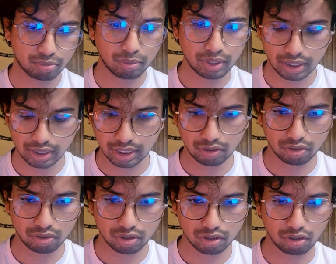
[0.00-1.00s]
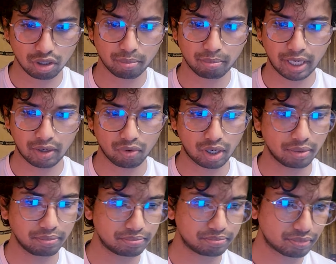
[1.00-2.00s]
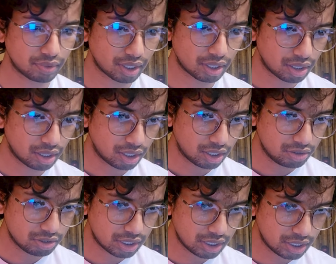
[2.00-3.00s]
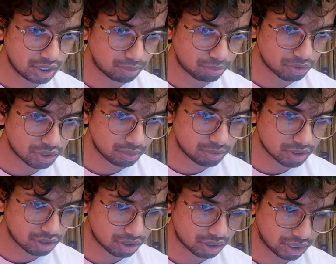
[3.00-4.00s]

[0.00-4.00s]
I say console log plan1, you see the prototype is not there.